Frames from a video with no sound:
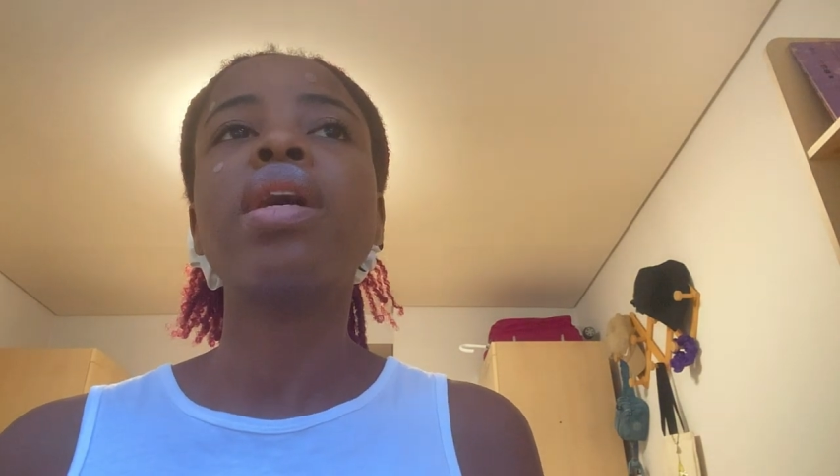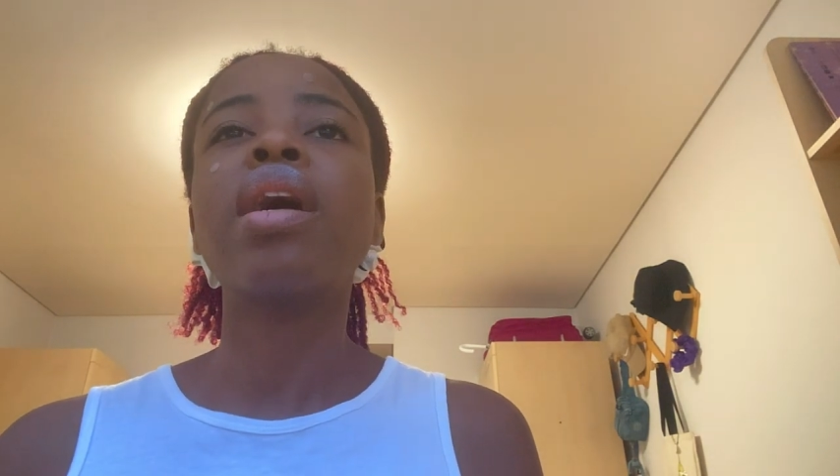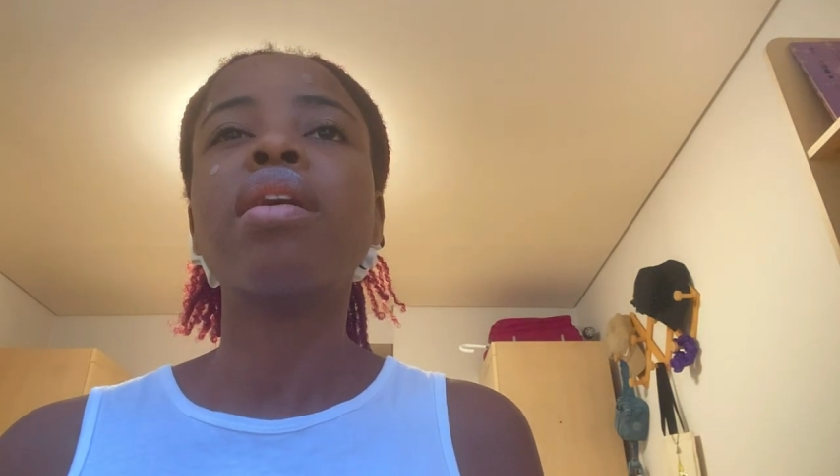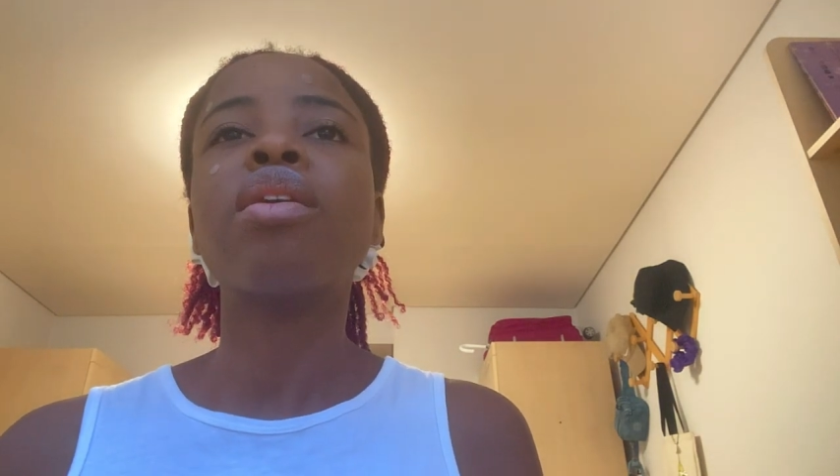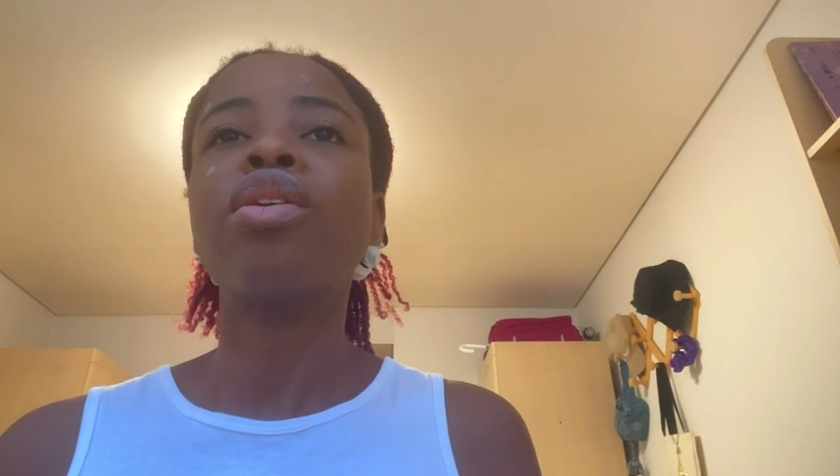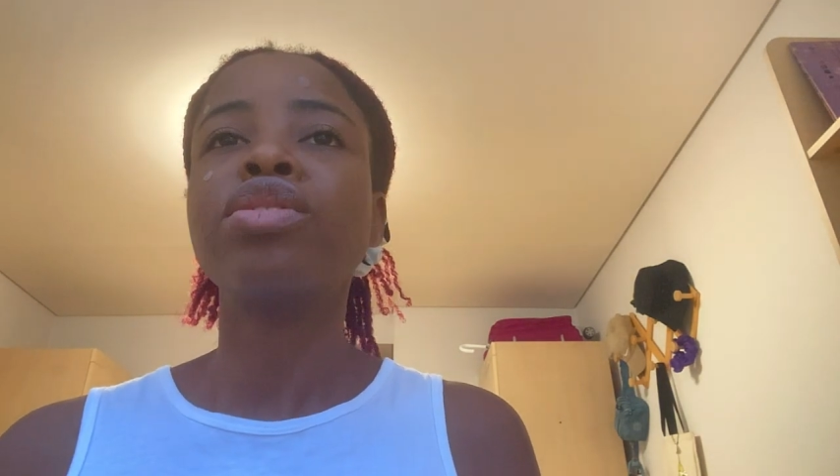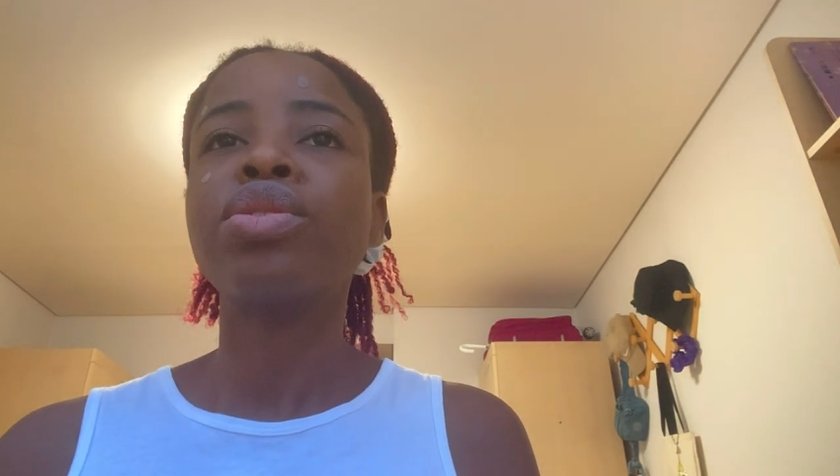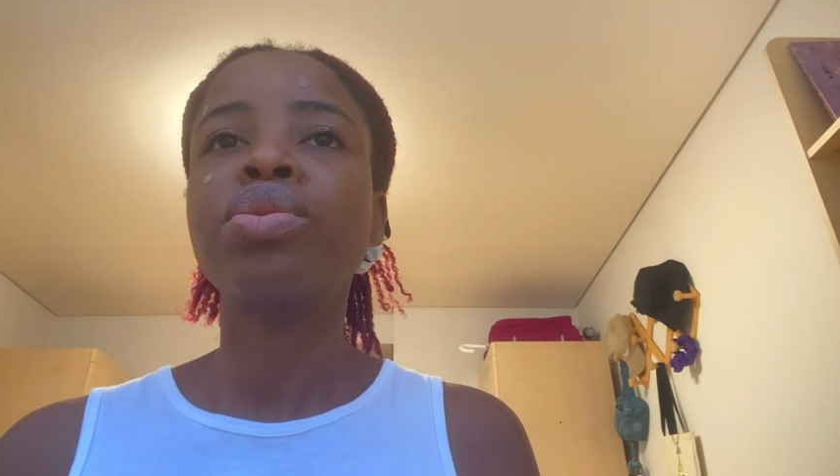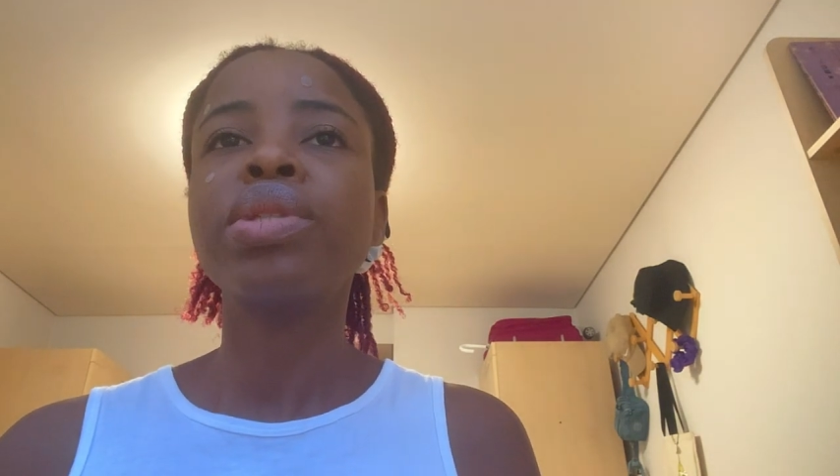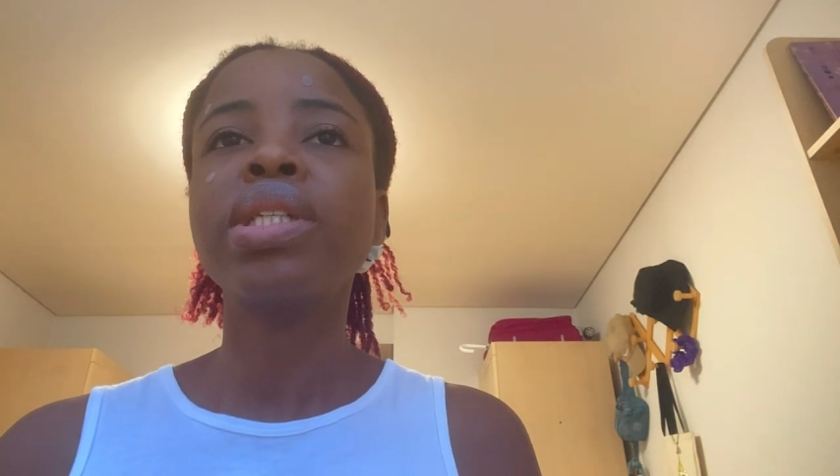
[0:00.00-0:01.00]
a
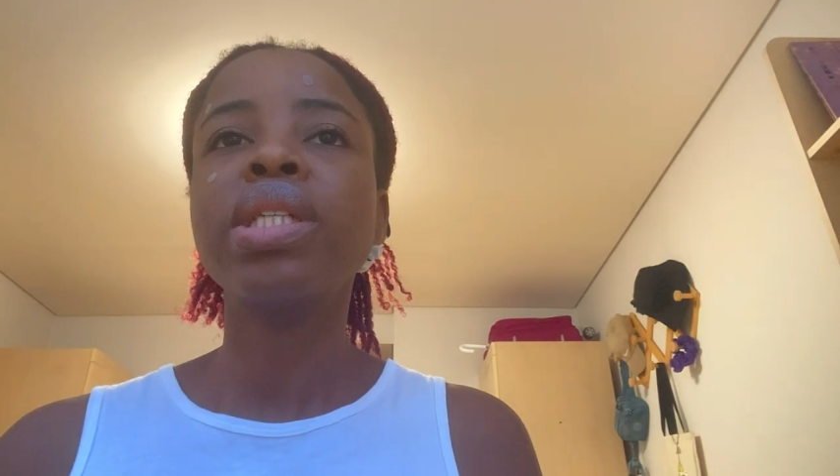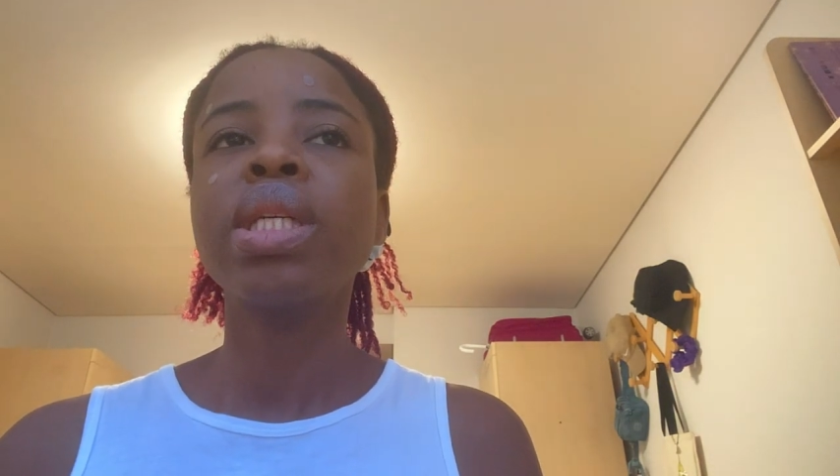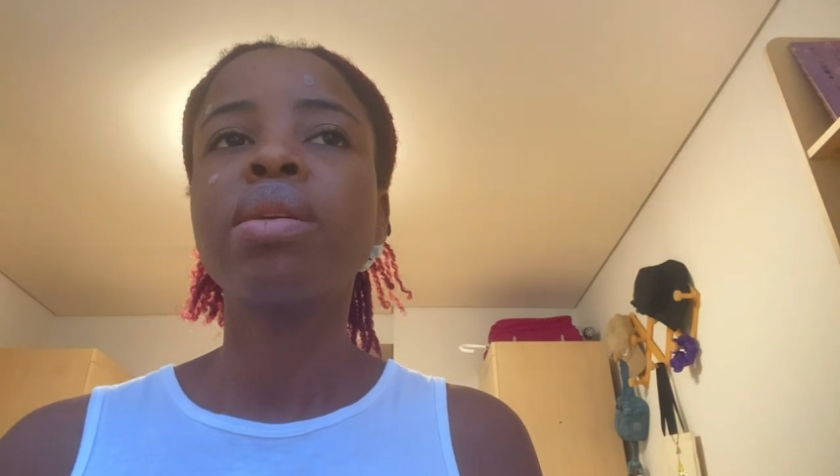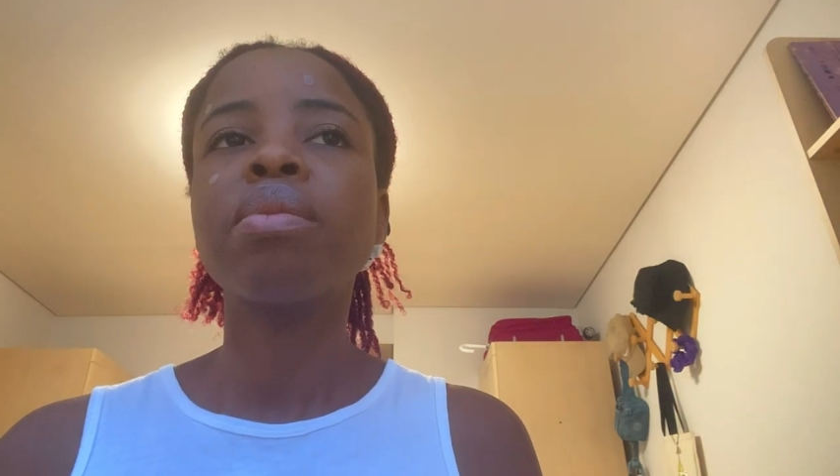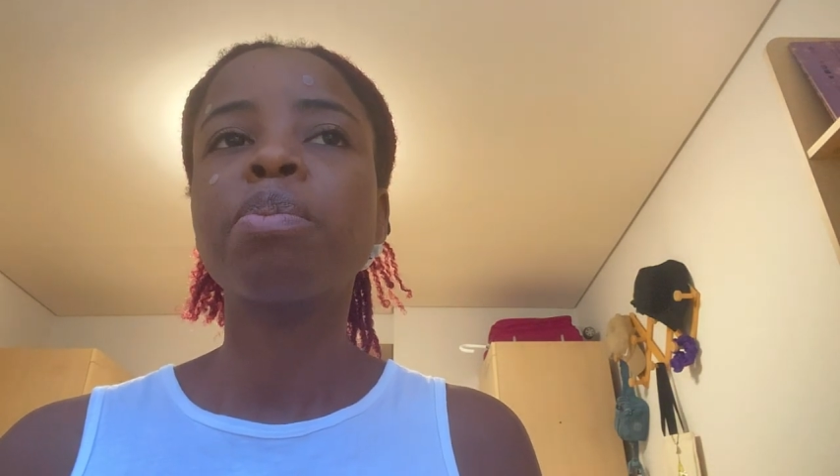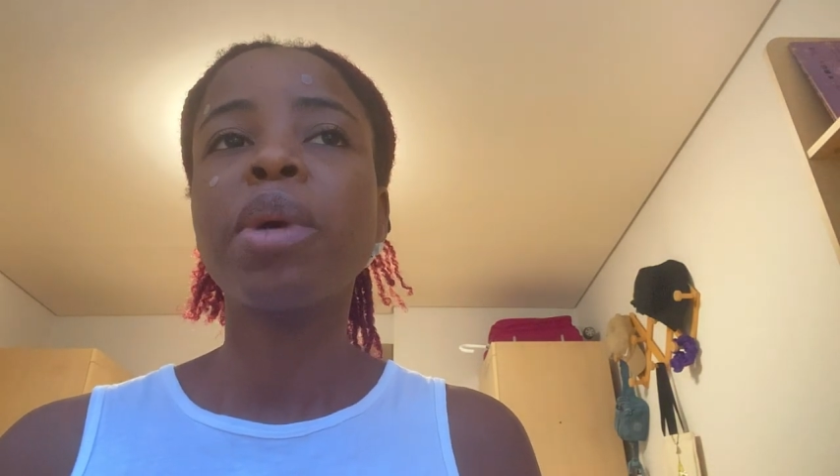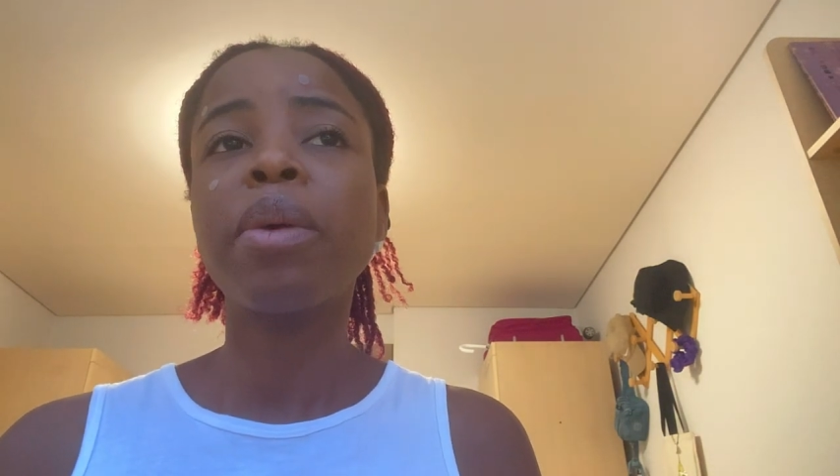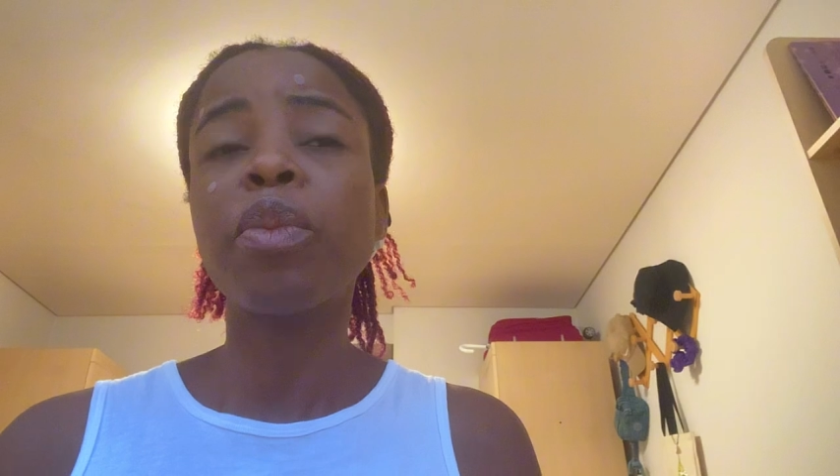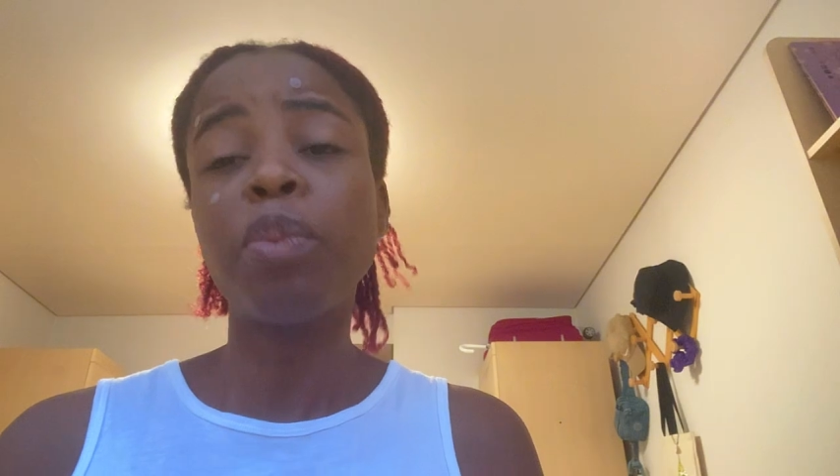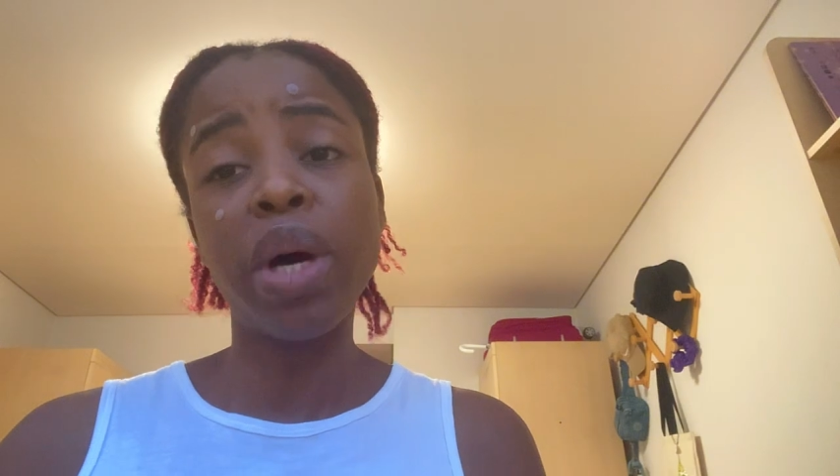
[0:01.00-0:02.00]
country,
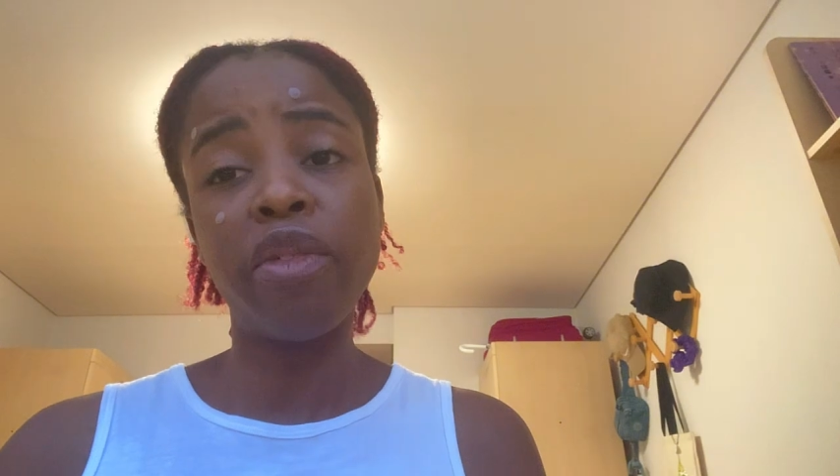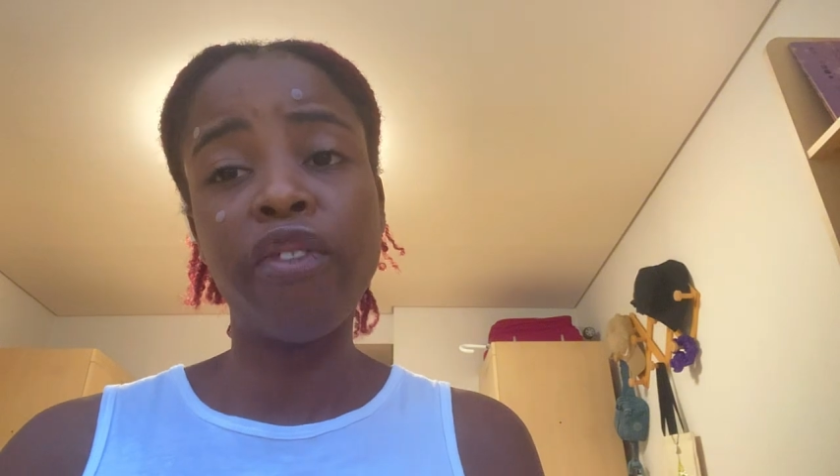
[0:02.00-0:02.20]
well,